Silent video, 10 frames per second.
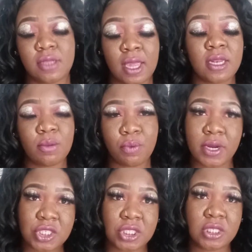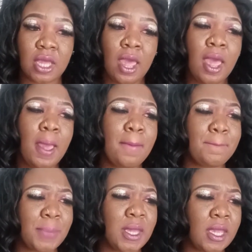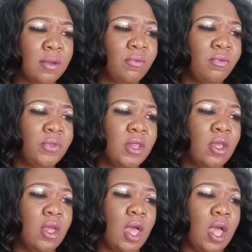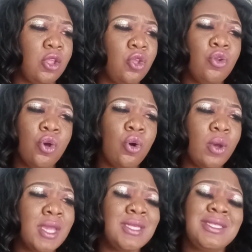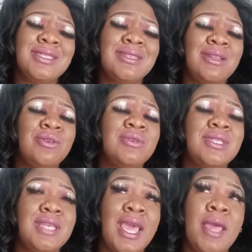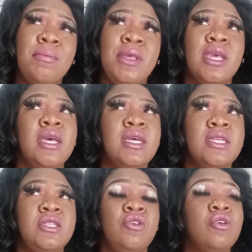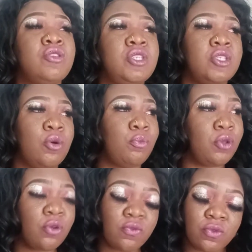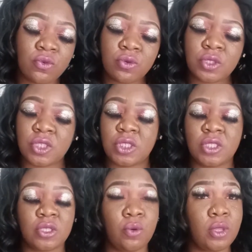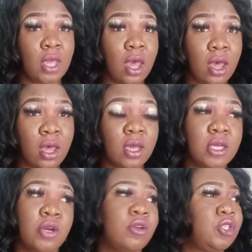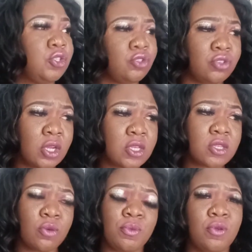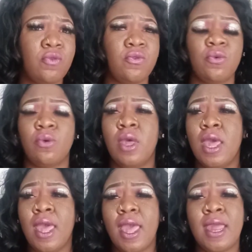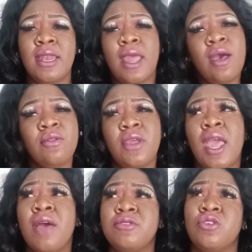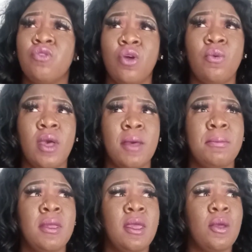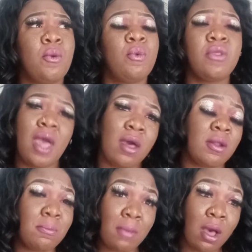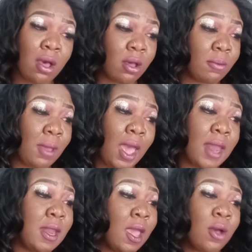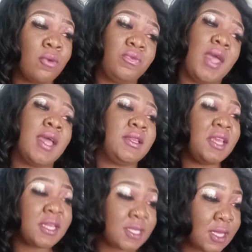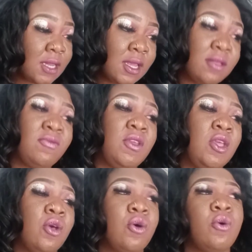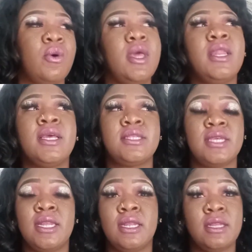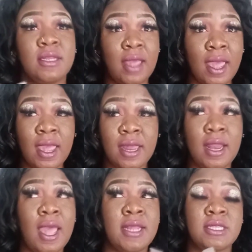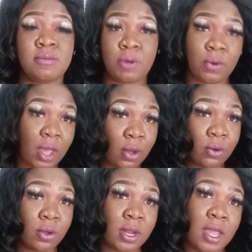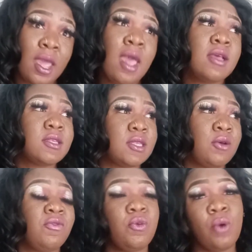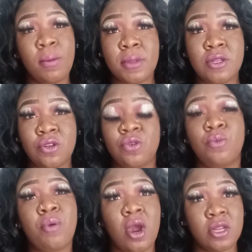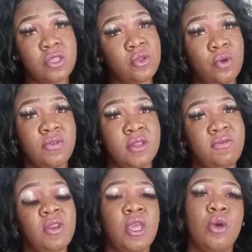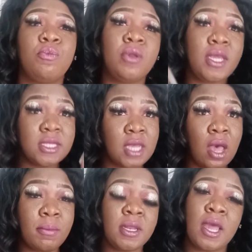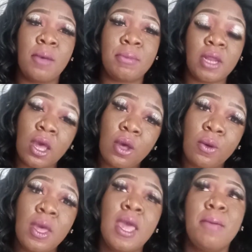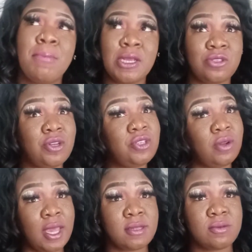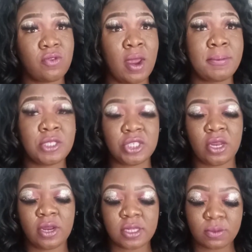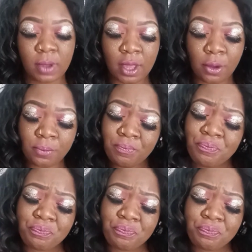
and depression. But it's just a little sad because, she's so beautiful. She's so young. Her children are so beautiful. And now they have to grow up without a mom. Now, I did see another video that said that the dad had spoke out on it. So if you want me to do part 2 of this video, please comment down below. Make sure that you like, subscribe, and share as well.